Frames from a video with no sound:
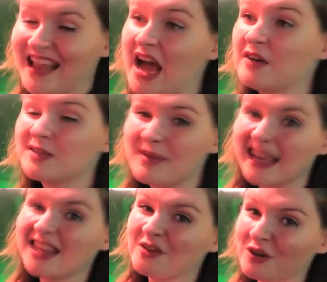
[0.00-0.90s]
I was
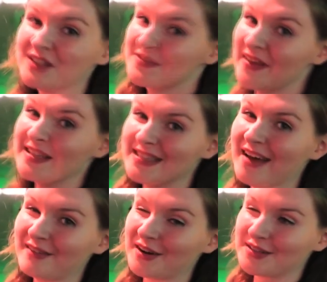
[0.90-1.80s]
picking the worst crepes
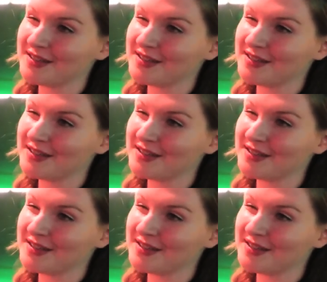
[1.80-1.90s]
ever.